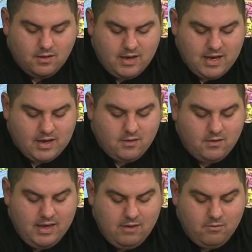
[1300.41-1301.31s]
and
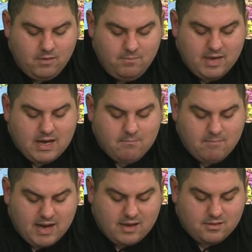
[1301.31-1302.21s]
he would become
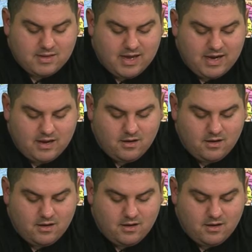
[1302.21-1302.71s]
Mechasonic